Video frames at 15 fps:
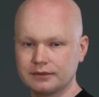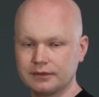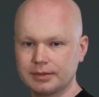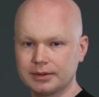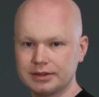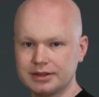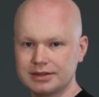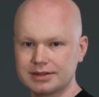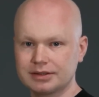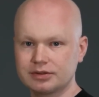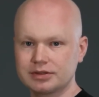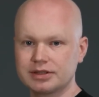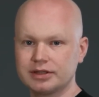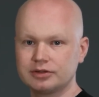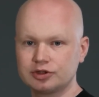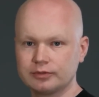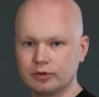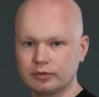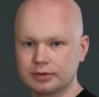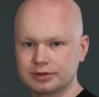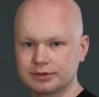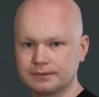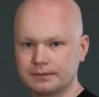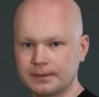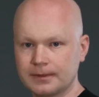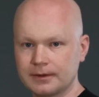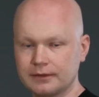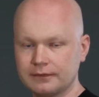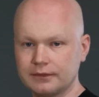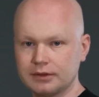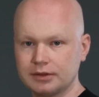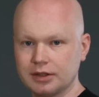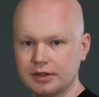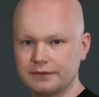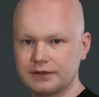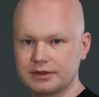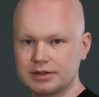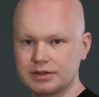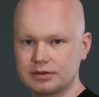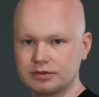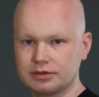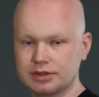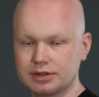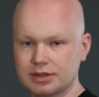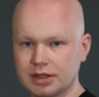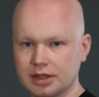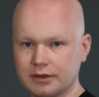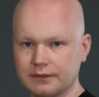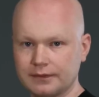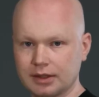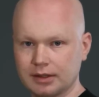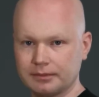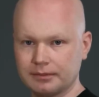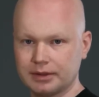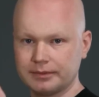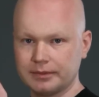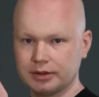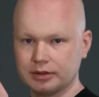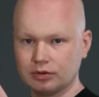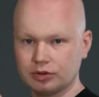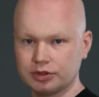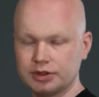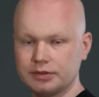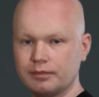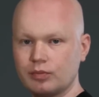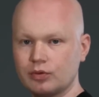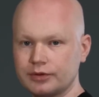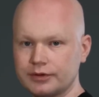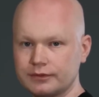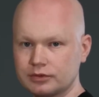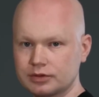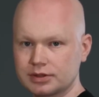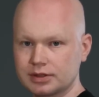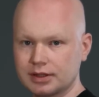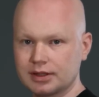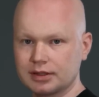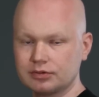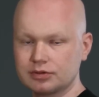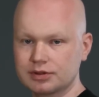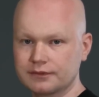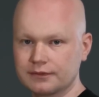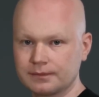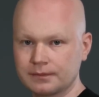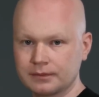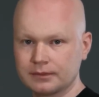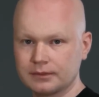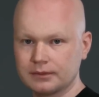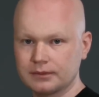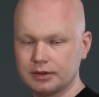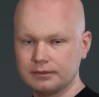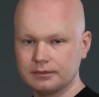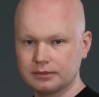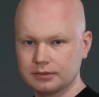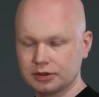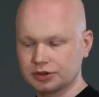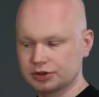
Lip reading: It is performed as follows. You position yourself on straight elbows at a 90-degree angle and lie down.